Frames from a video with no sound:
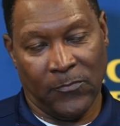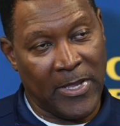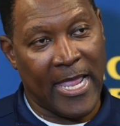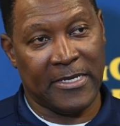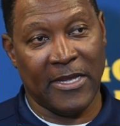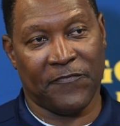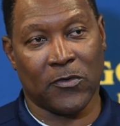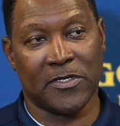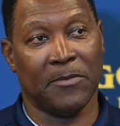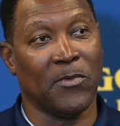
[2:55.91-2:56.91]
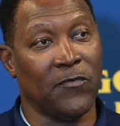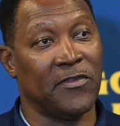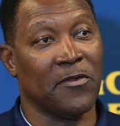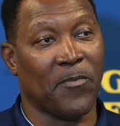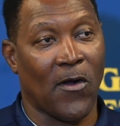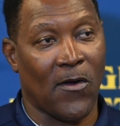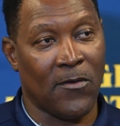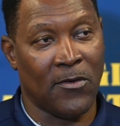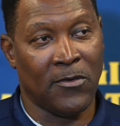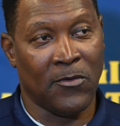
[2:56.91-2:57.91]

We had difficulty moving the ball.